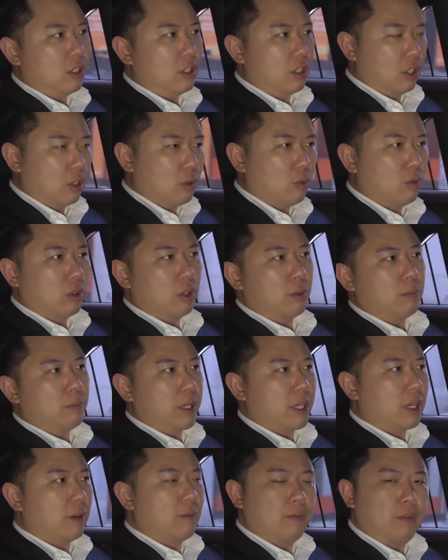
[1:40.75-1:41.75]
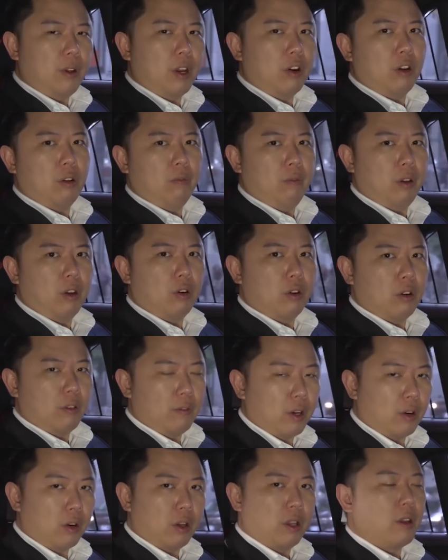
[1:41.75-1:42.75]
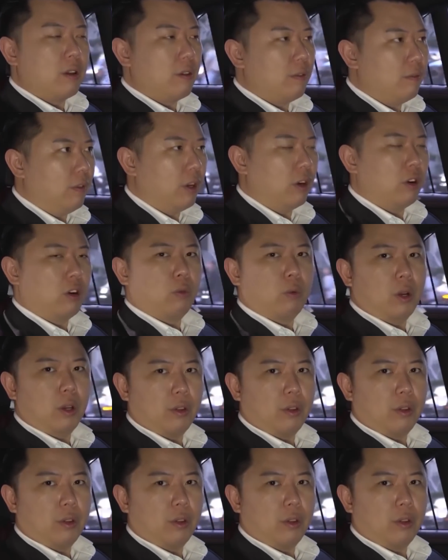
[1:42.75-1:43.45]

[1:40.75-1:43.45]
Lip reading: you would become very, very, very, very